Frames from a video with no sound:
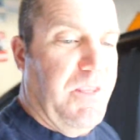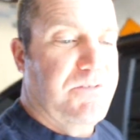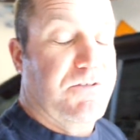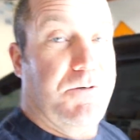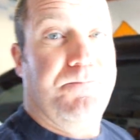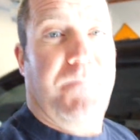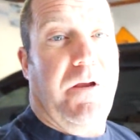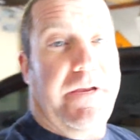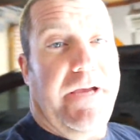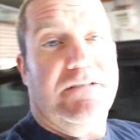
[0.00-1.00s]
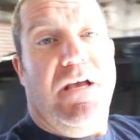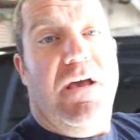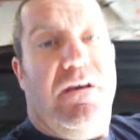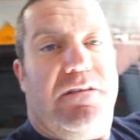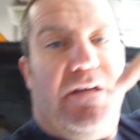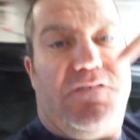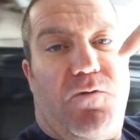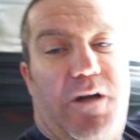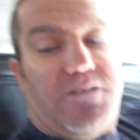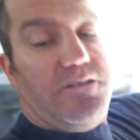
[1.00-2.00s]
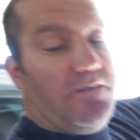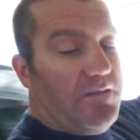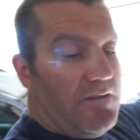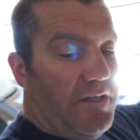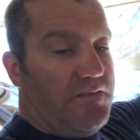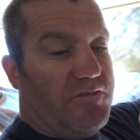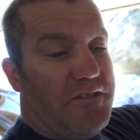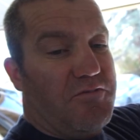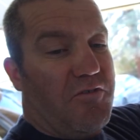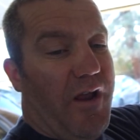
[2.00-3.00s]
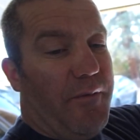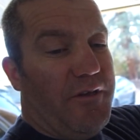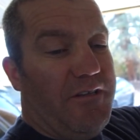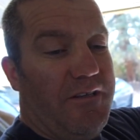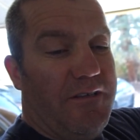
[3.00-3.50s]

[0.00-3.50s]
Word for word: So, alright guys, thanks for watching. Thanks for subscribing.